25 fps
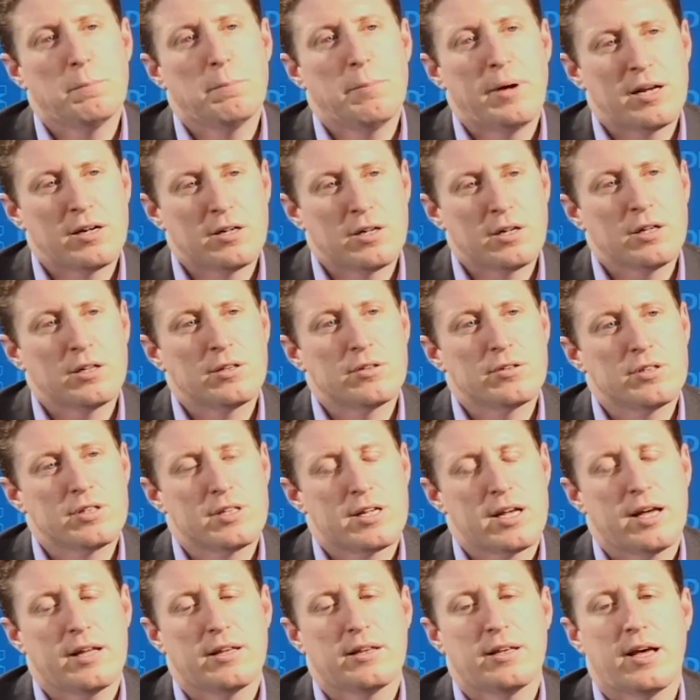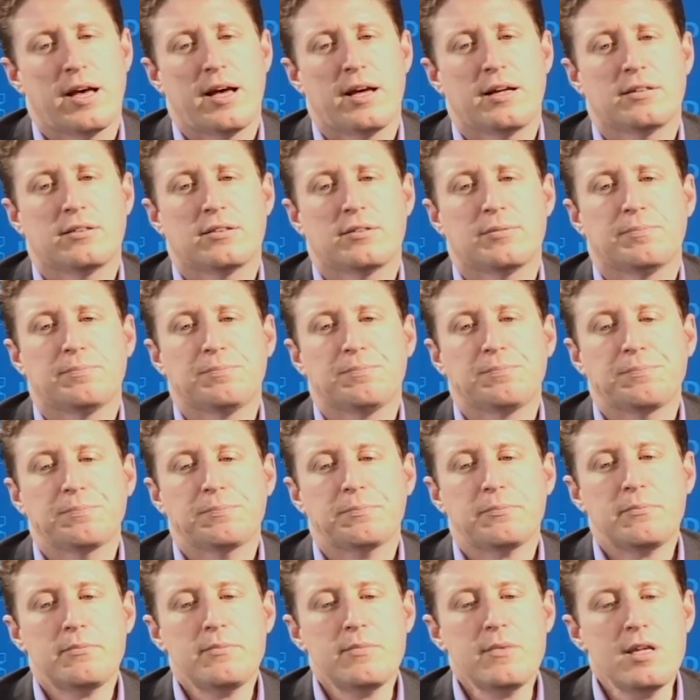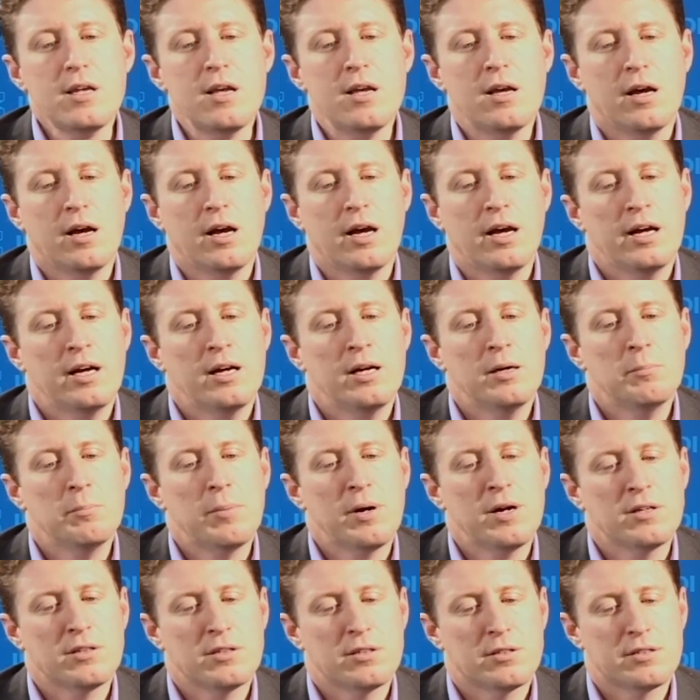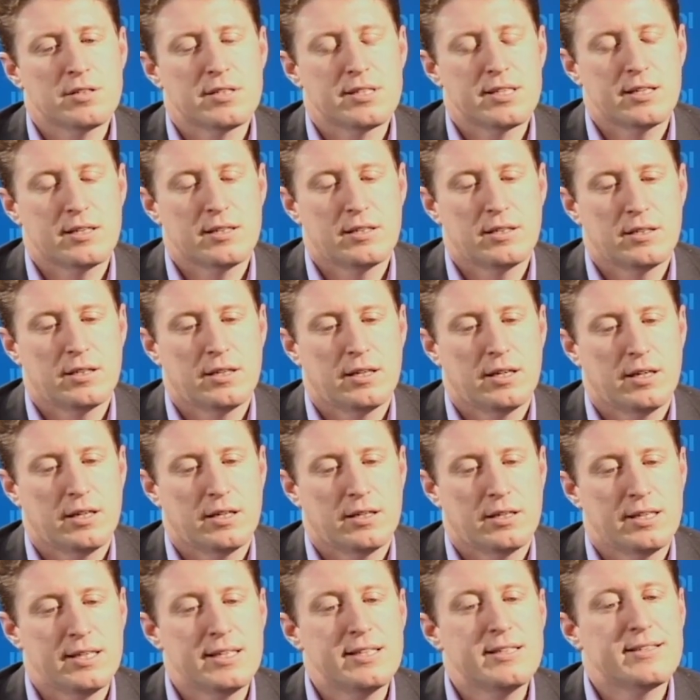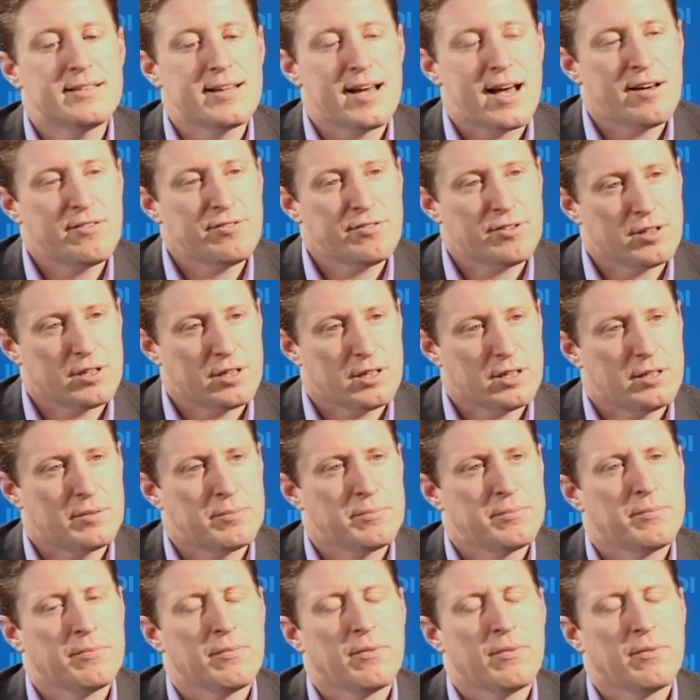better understand that, partners in East Africa,